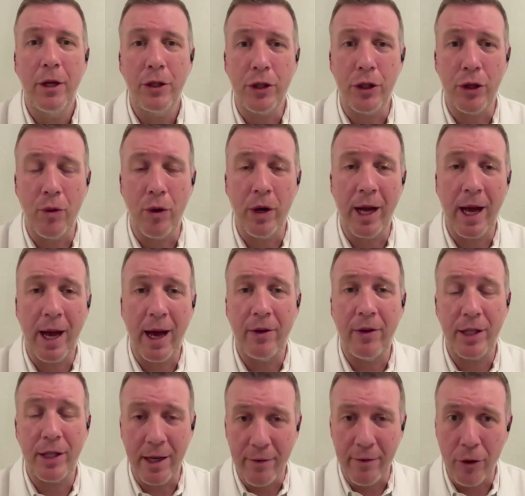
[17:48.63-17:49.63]
So you want to have
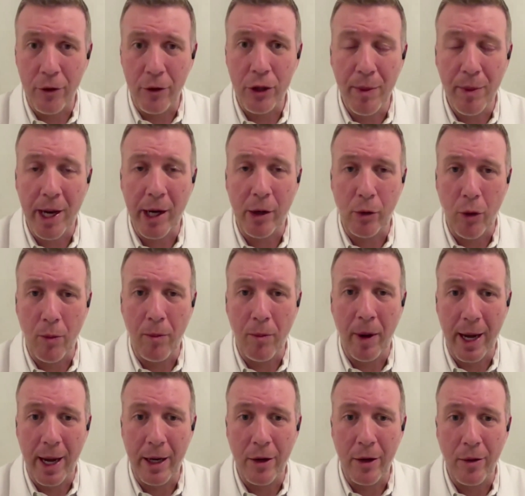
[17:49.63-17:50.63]
a diverse
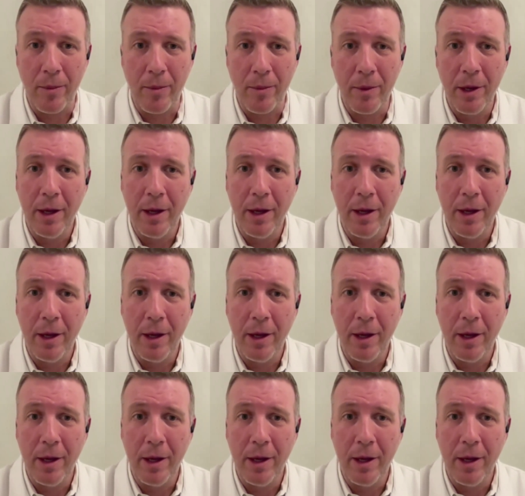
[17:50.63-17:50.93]
microbiome.